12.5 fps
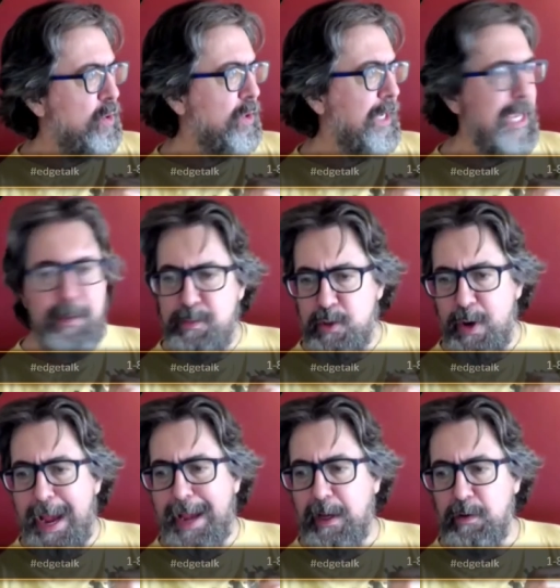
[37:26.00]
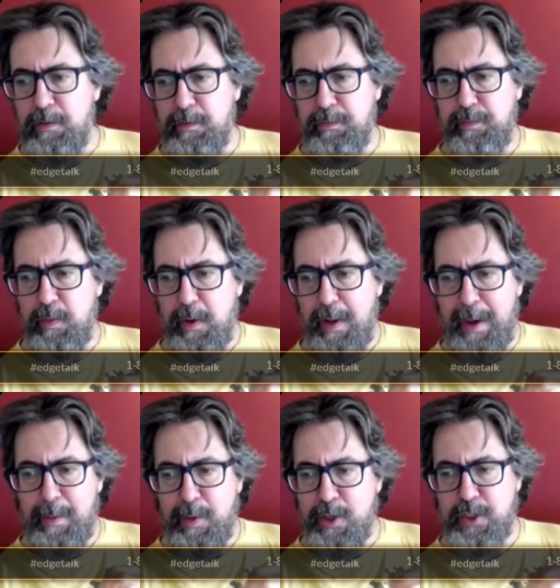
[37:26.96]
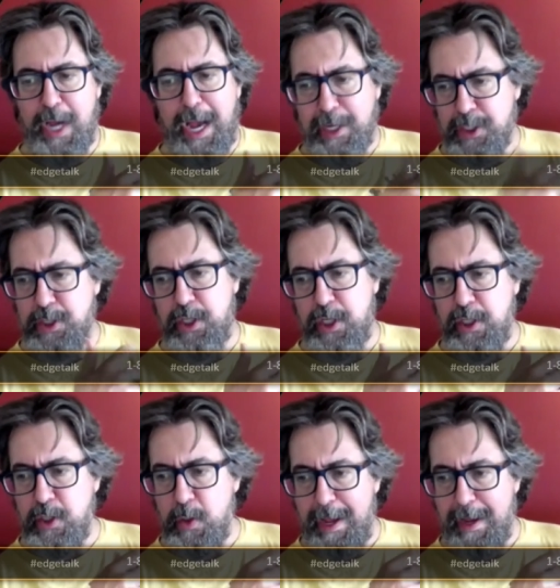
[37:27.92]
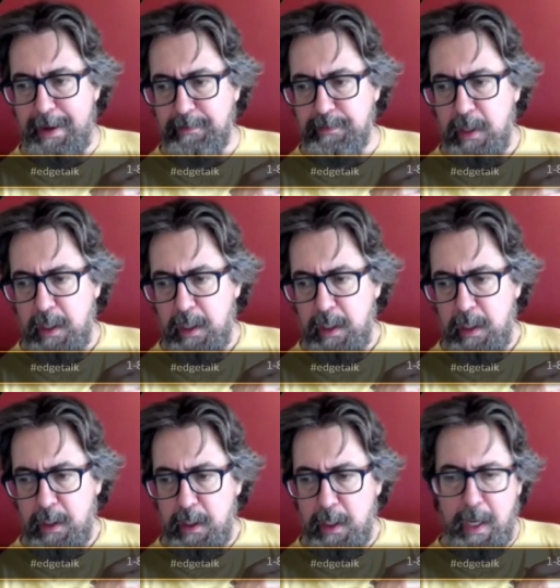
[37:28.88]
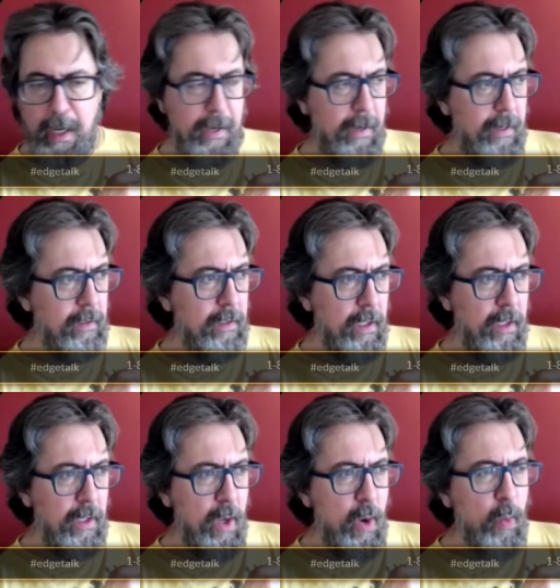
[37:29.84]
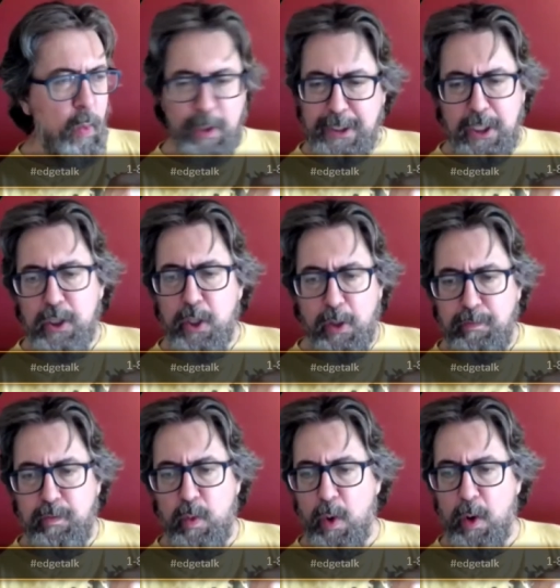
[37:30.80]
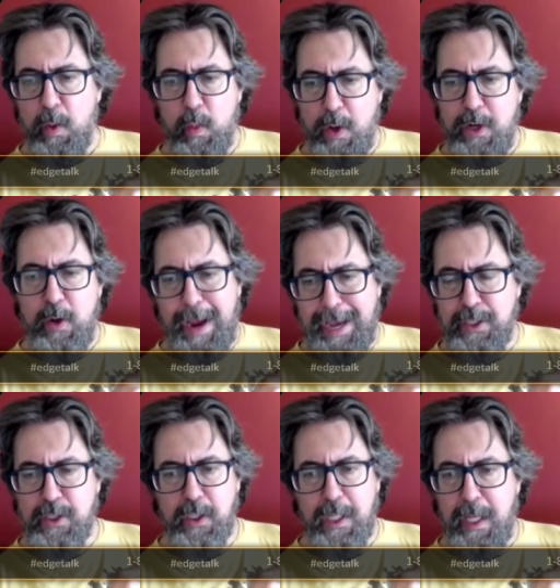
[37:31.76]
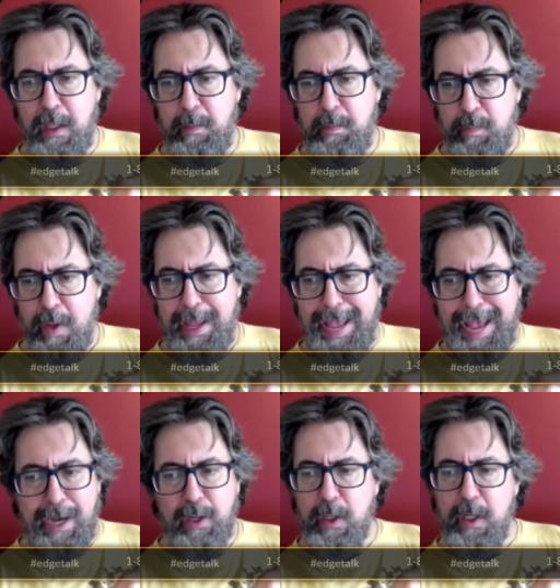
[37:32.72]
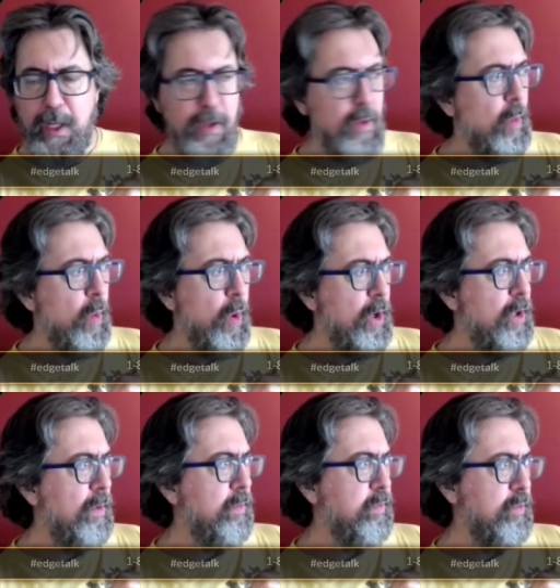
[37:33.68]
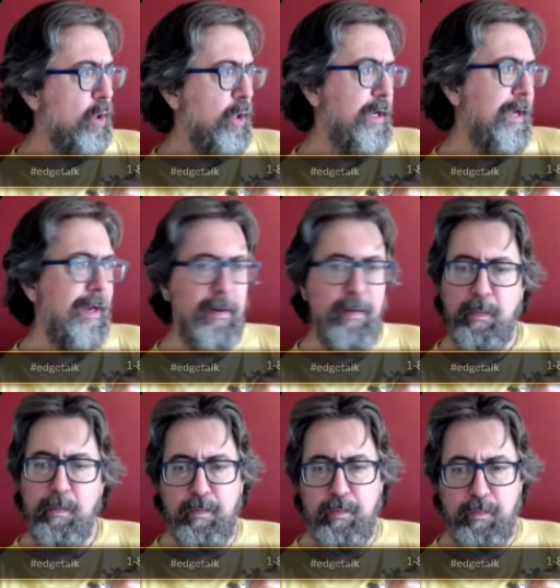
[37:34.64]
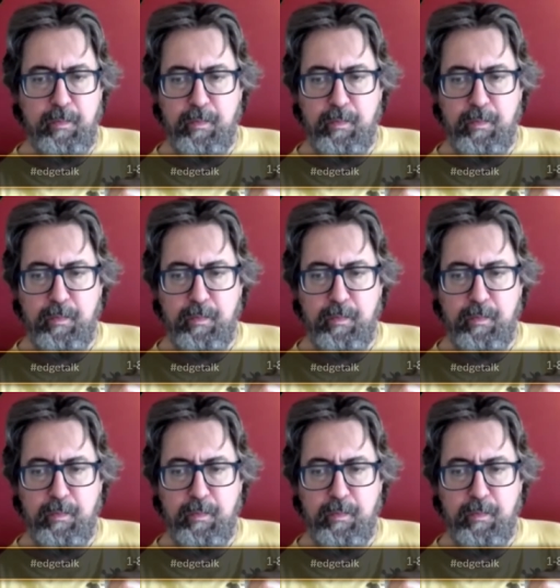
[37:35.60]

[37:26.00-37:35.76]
to keep track of how much oxygen you have, uh, what to look for when you're actually out in the water looking